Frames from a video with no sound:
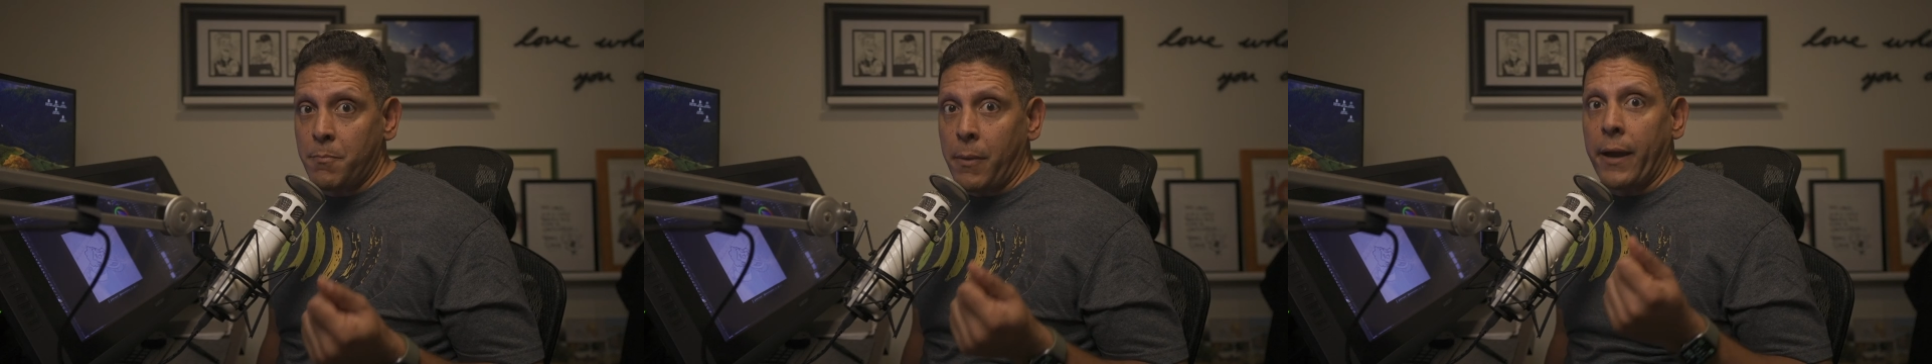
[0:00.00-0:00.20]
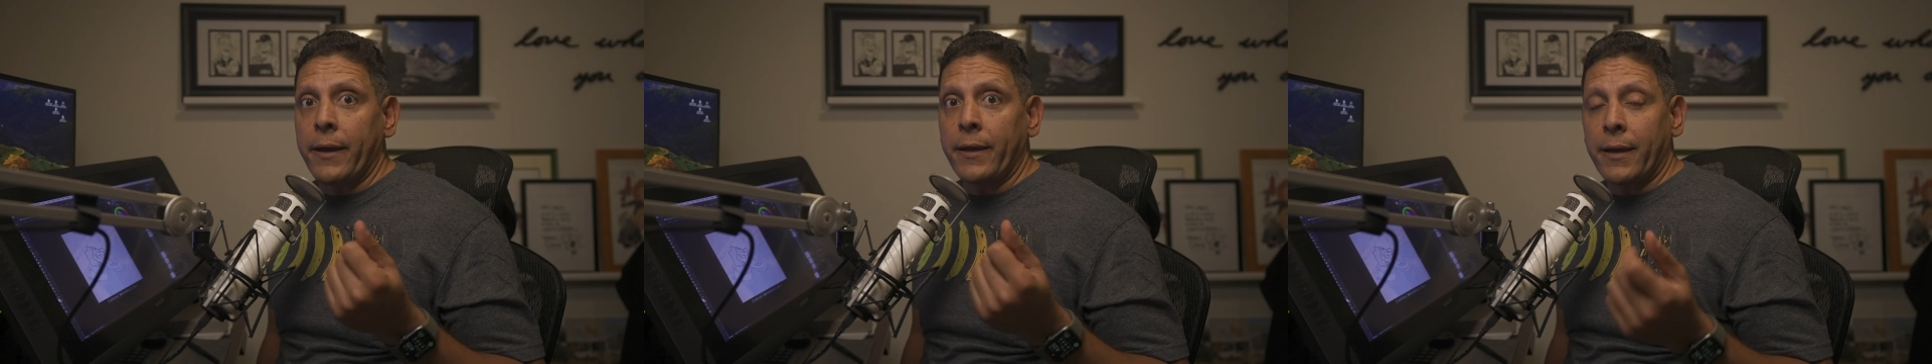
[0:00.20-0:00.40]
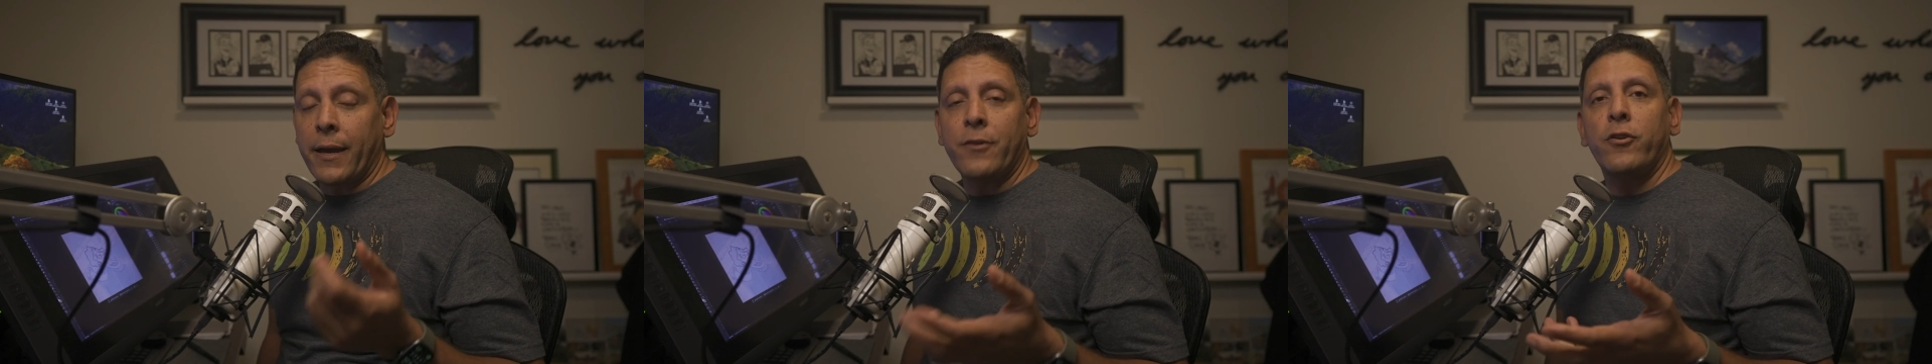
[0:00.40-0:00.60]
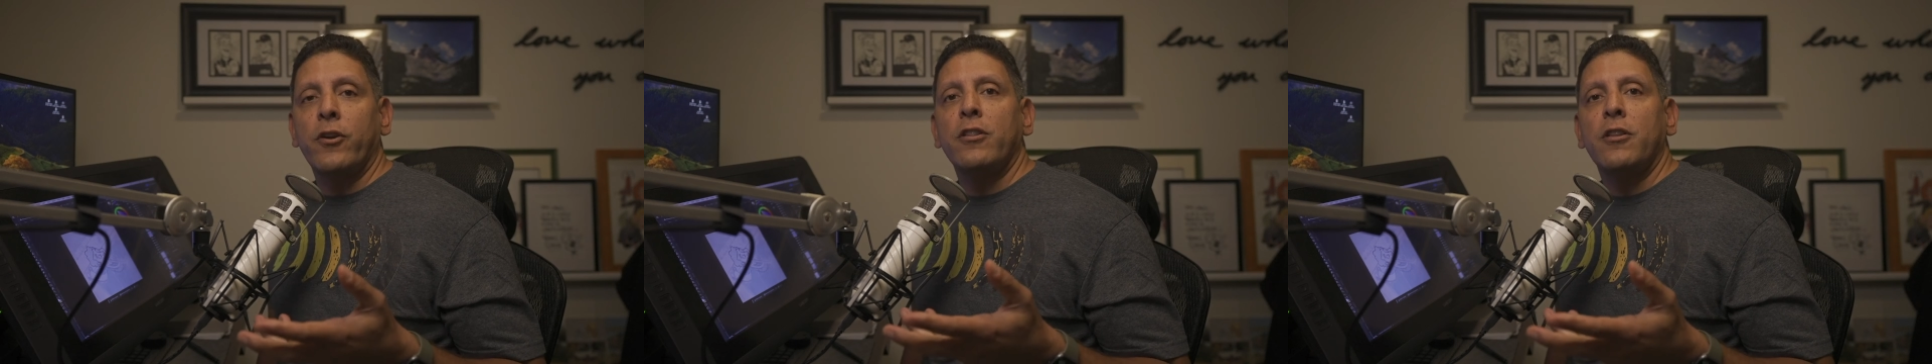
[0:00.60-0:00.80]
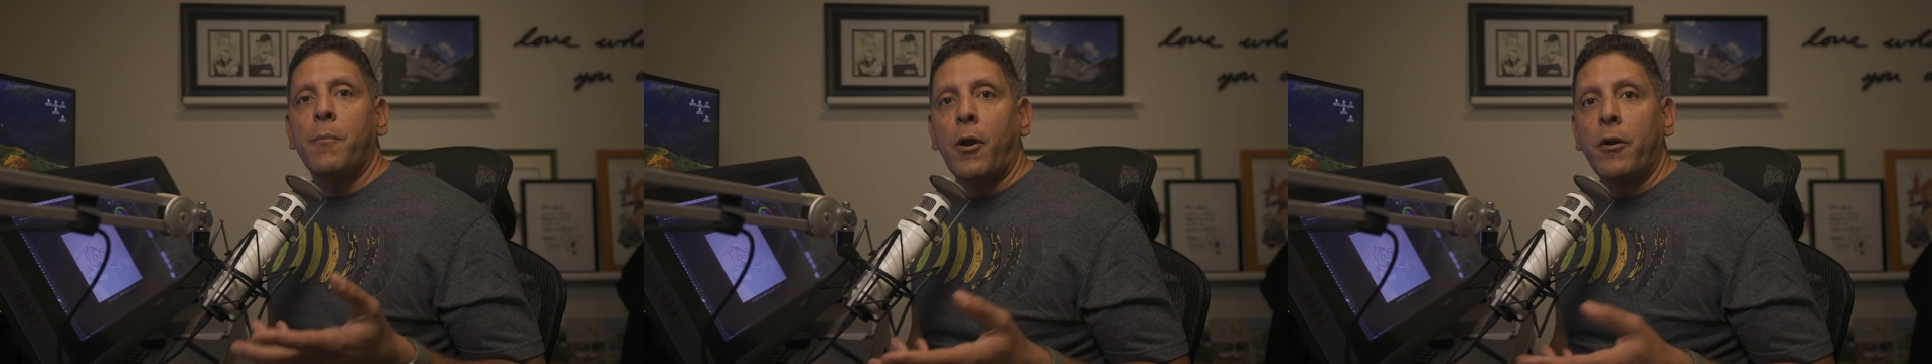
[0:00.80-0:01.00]
by
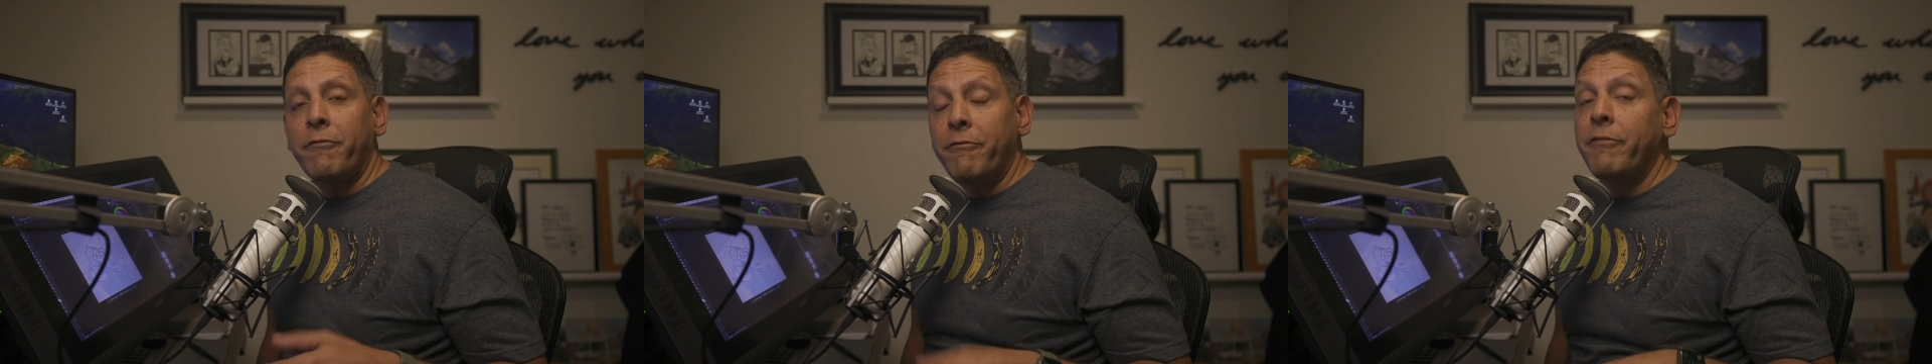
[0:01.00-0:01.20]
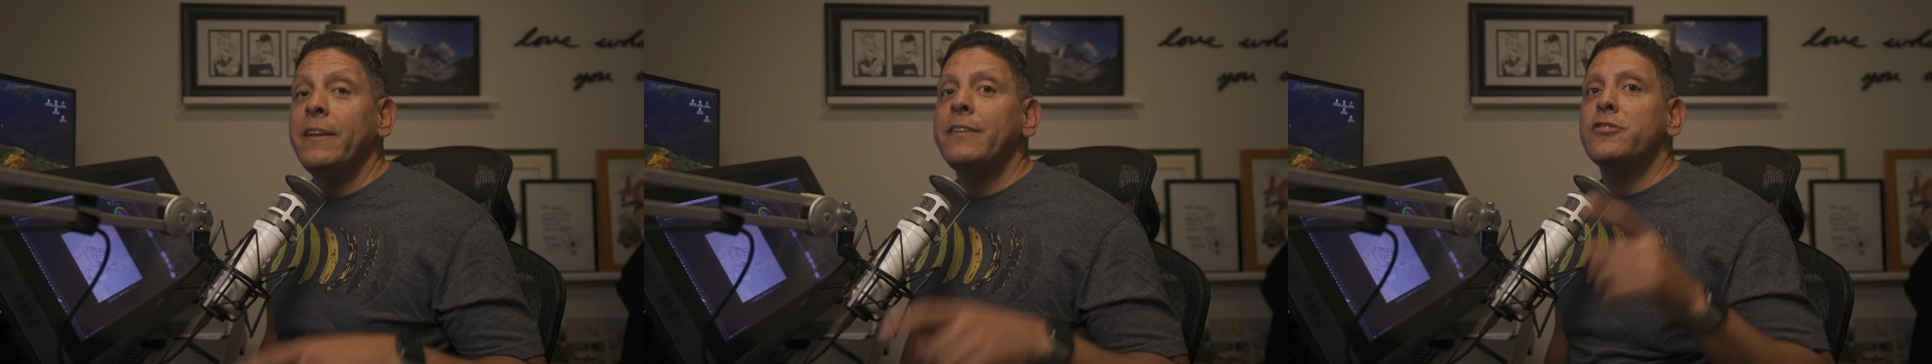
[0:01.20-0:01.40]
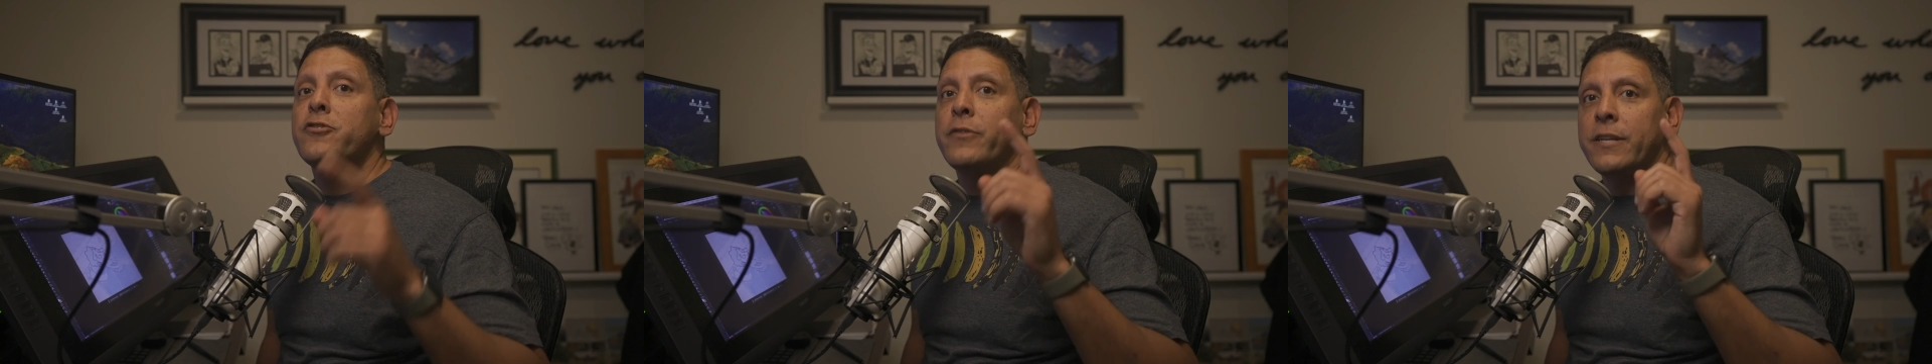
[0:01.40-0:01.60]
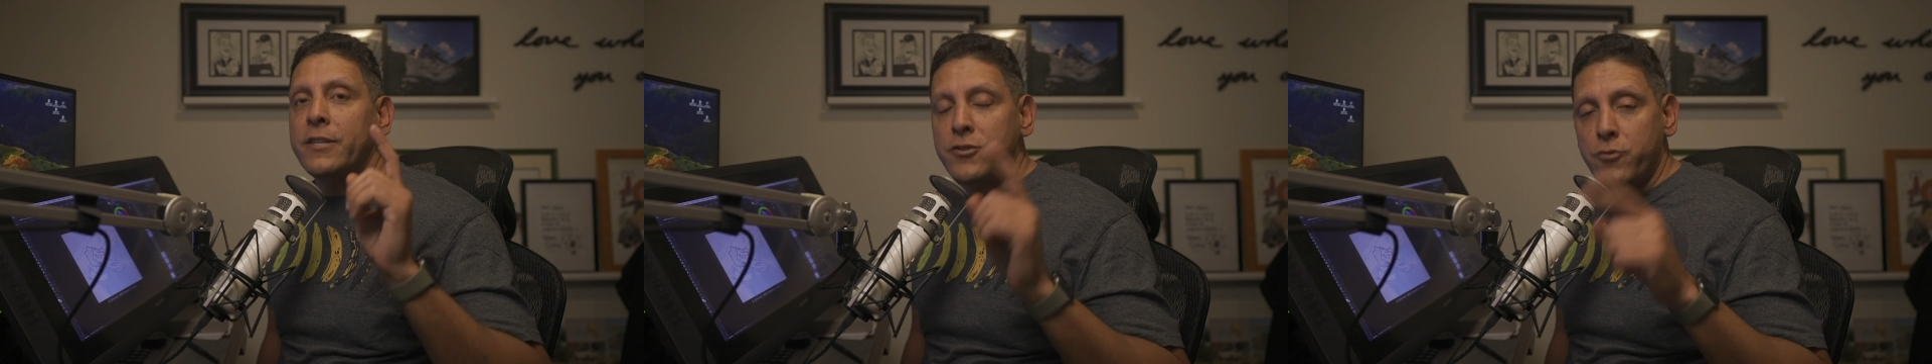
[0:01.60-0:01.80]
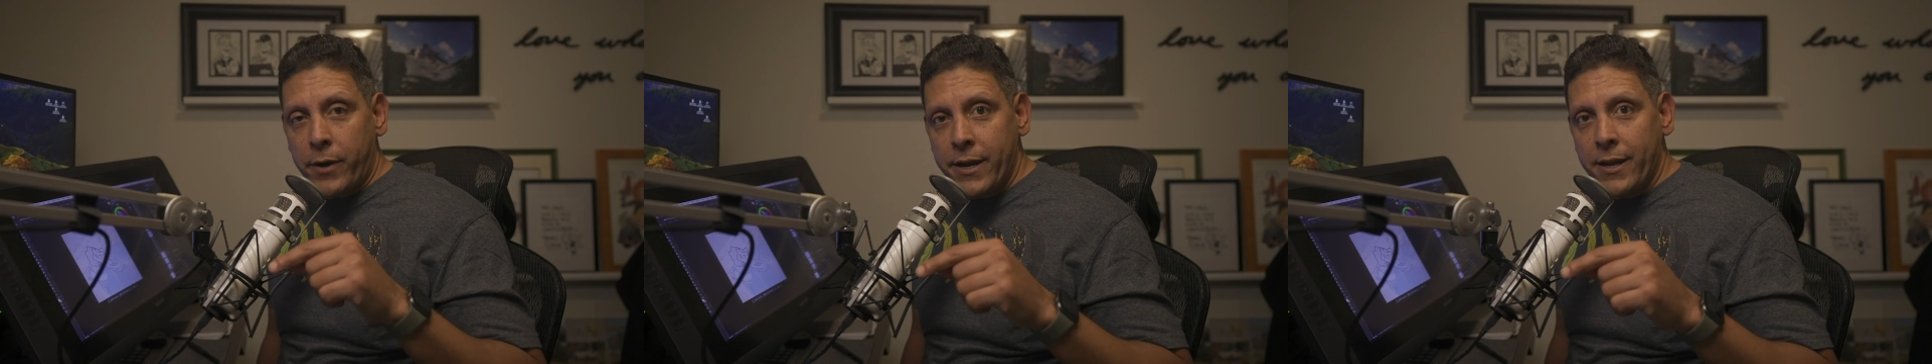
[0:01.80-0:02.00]
Kendrick Lamar featuring
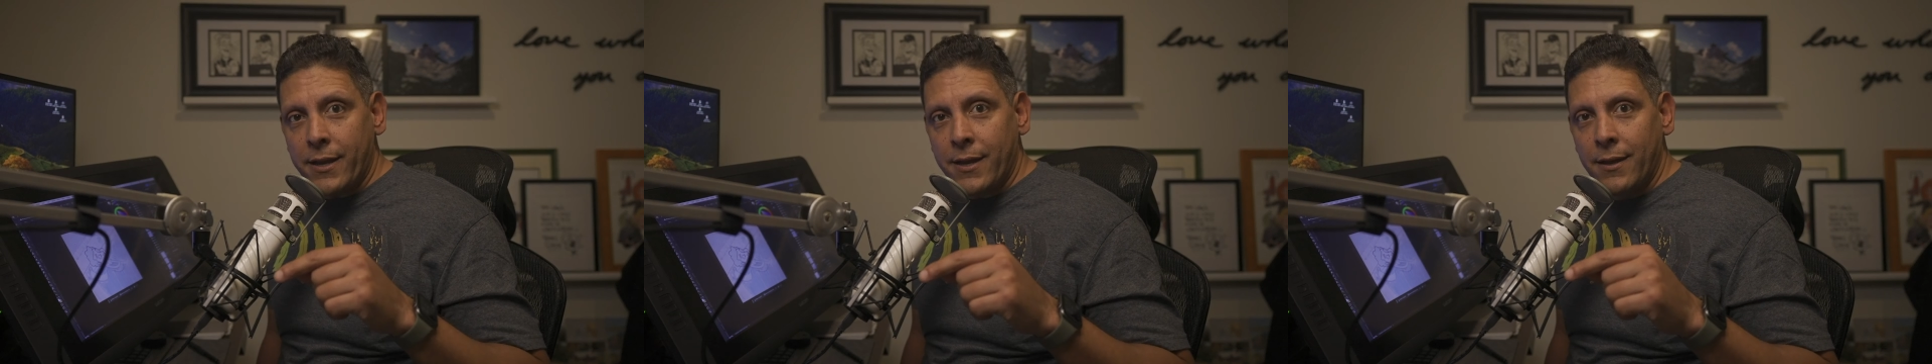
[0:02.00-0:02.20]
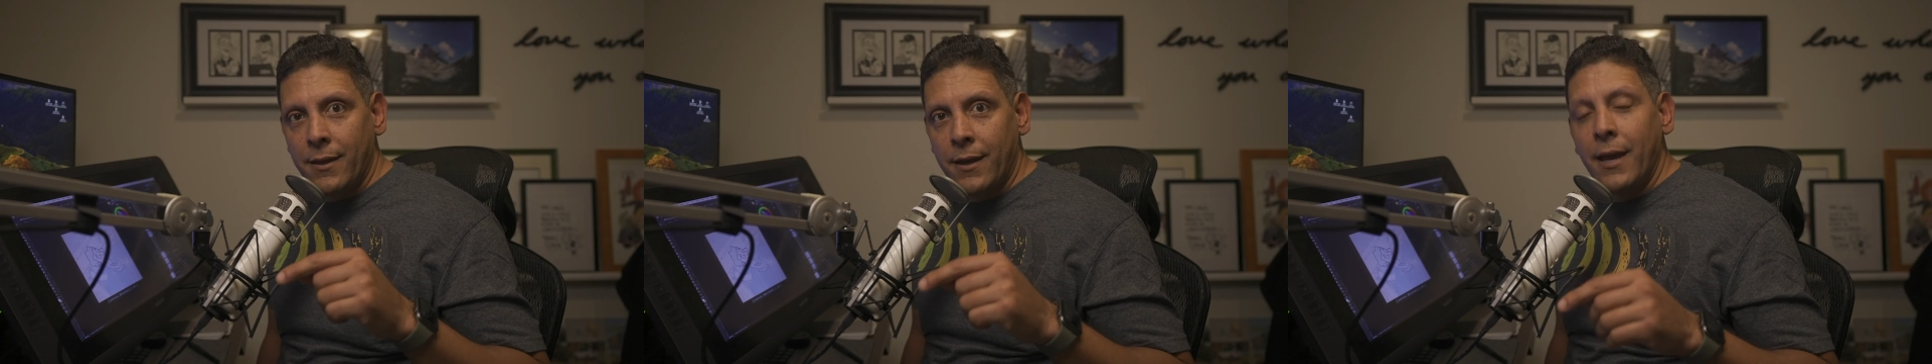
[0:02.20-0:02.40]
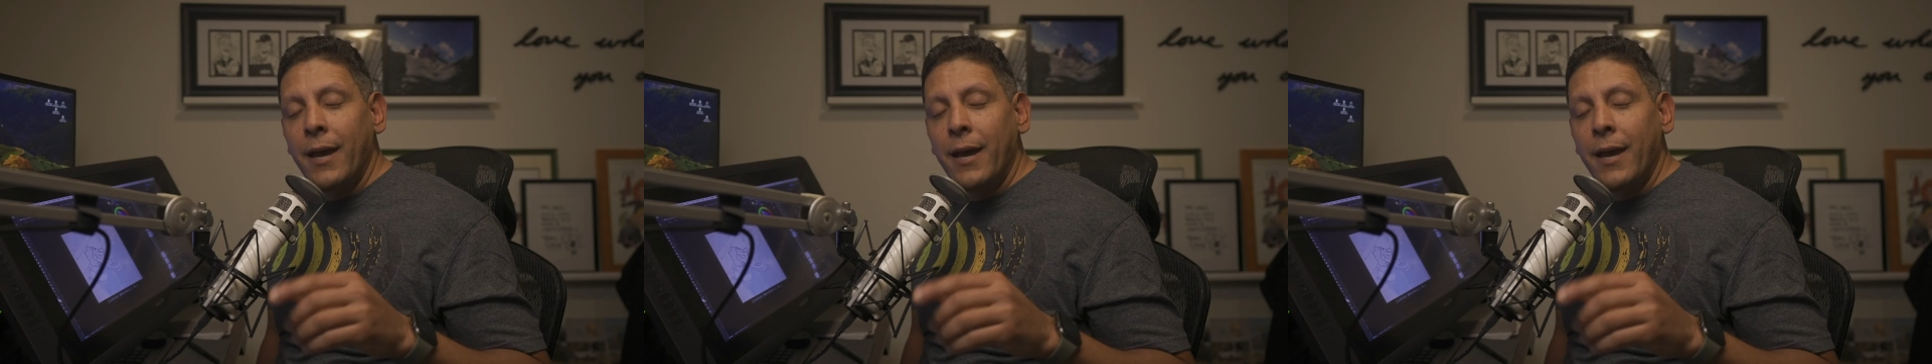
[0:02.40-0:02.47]
Drake.